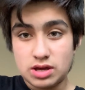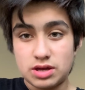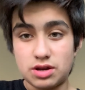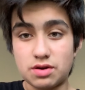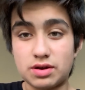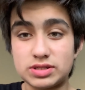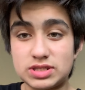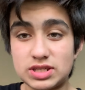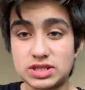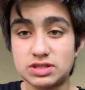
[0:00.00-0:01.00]
because
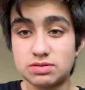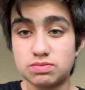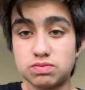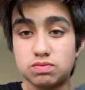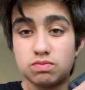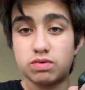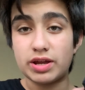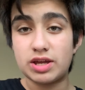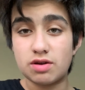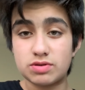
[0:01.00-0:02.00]
this is right
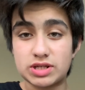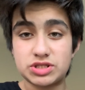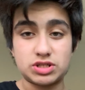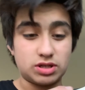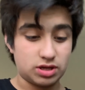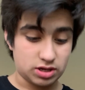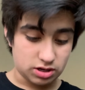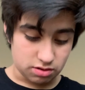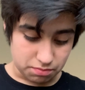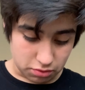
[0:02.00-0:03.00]
here, what's actually,
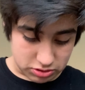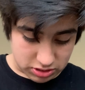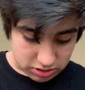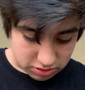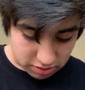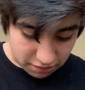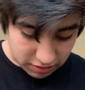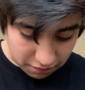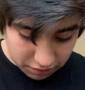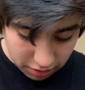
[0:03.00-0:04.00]
important to
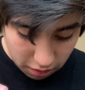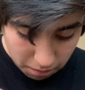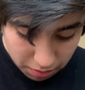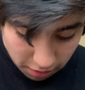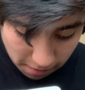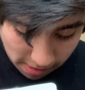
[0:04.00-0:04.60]
everything for the GoPro.